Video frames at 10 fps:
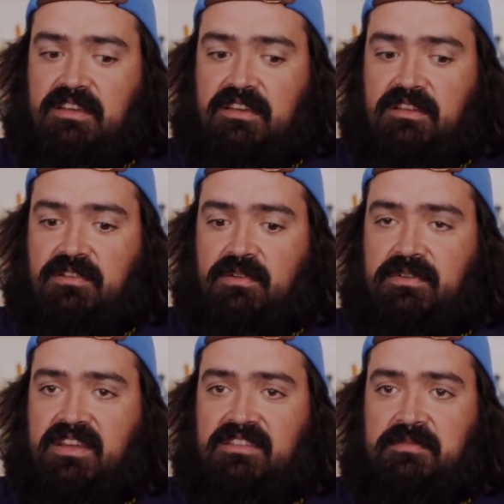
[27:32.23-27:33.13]
uh,
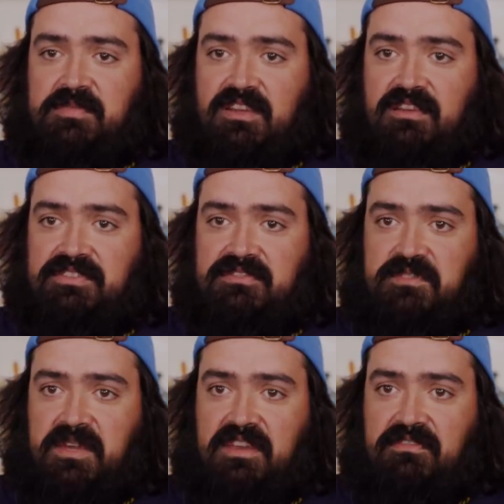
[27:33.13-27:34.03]
Grodan themselves has
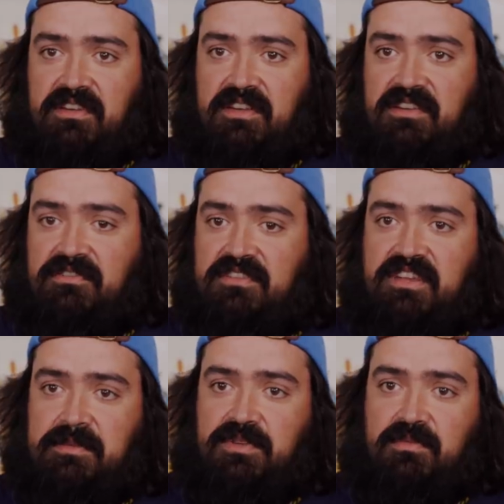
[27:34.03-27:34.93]
made very different
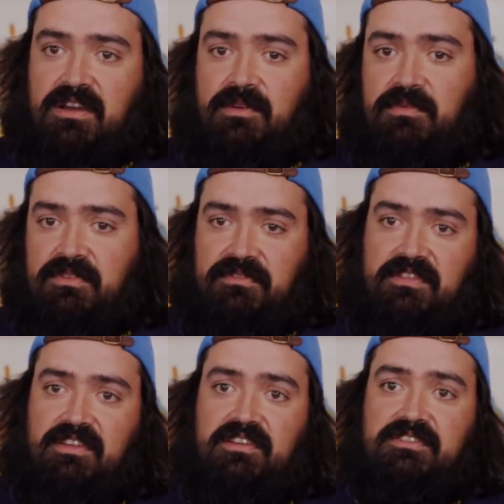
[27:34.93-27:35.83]
types of rock wool over
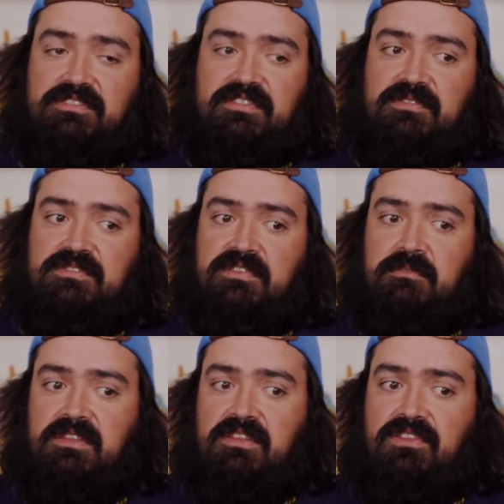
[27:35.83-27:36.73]
the years. There was
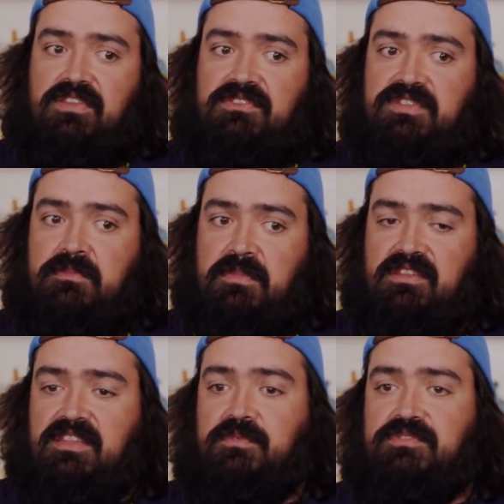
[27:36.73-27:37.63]
something that they used to
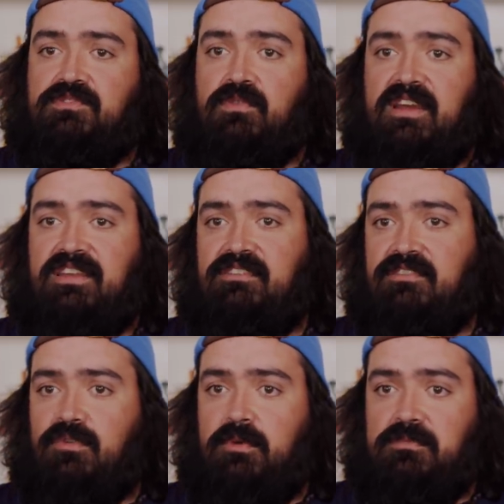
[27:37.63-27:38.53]
make that was
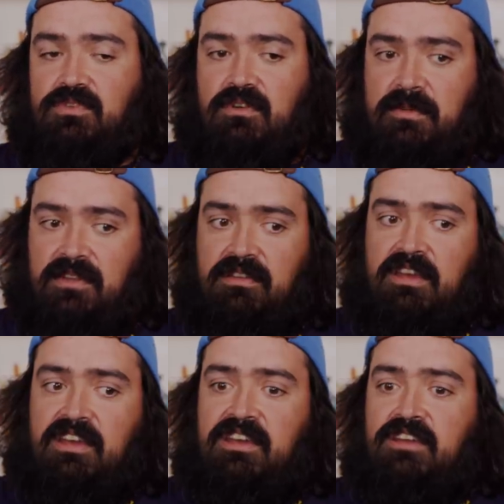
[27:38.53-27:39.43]
granular absorbent,
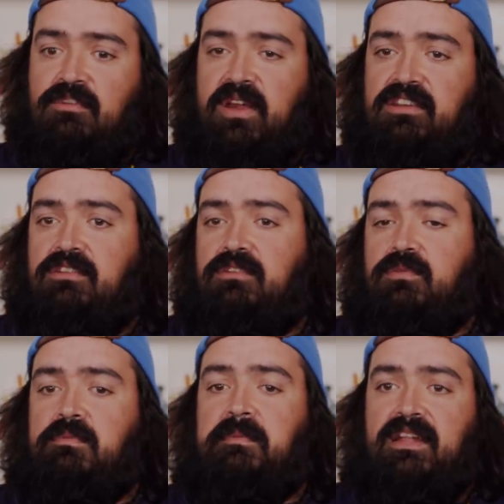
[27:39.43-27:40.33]
granular
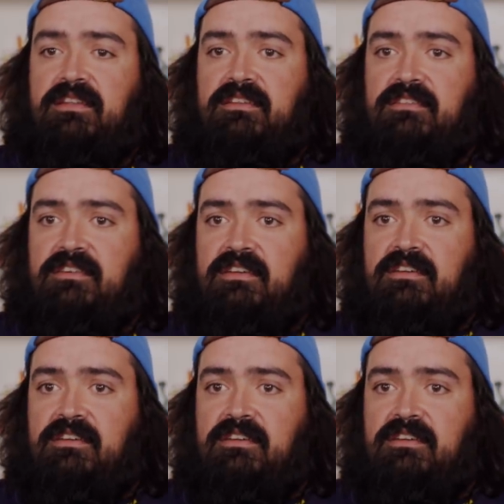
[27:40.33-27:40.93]
repellent,